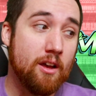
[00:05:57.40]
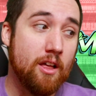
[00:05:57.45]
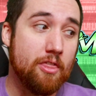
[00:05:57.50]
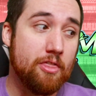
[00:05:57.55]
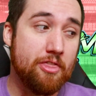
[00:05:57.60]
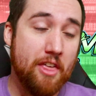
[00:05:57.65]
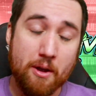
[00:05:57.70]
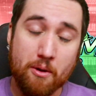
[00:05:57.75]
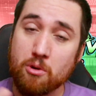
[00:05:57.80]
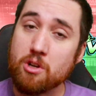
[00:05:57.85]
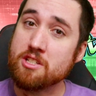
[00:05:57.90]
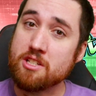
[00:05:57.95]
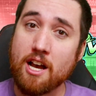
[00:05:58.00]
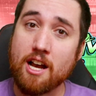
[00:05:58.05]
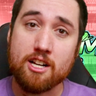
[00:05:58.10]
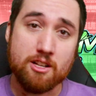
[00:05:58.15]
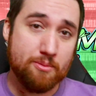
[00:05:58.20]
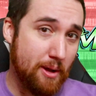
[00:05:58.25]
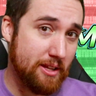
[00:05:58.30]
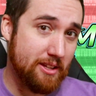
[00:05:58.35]
they would have
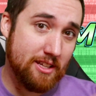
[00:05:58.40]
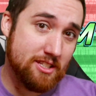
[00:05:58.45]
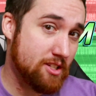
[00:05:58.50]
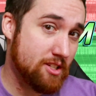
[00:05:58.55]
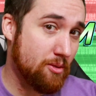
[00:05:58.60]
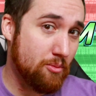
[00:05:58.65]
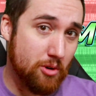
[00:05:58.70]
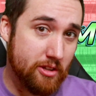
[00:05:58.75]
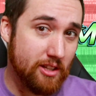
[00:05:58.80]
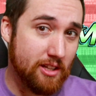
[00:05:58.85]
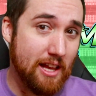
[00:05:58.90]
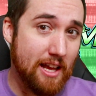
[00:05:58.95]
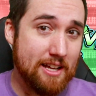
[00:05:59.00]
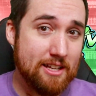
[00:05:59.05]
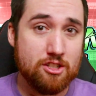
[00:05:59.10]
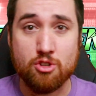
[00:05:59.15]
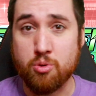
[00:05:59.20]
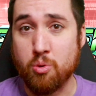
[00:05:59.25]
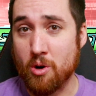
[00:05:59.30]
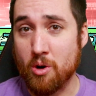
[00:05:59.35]
talked about that somewhere in the
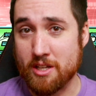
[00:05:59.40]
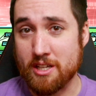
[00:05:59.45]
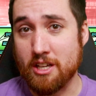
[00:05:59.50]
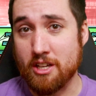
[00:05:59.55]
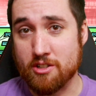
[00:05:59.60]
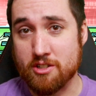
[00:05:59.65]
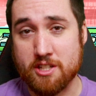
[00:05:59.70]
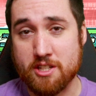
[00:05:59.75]
last 20 years.